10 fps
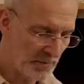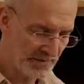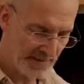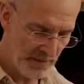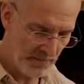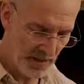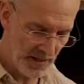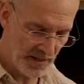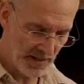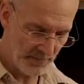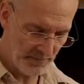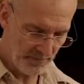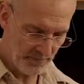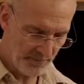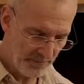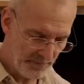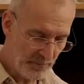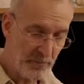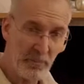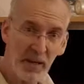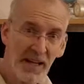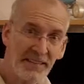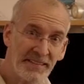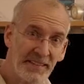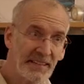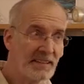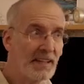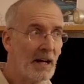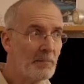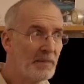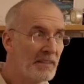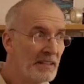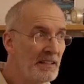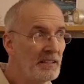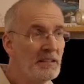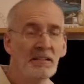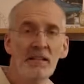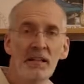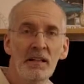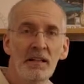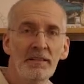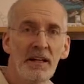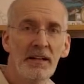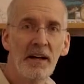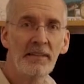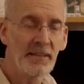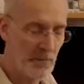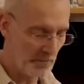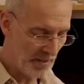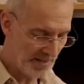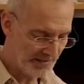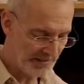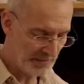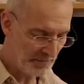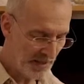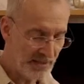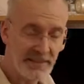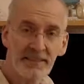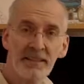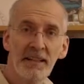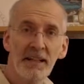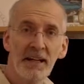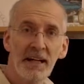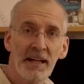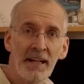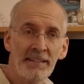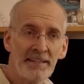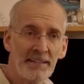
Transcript: with some plastic caps in. There are some plastic parts, and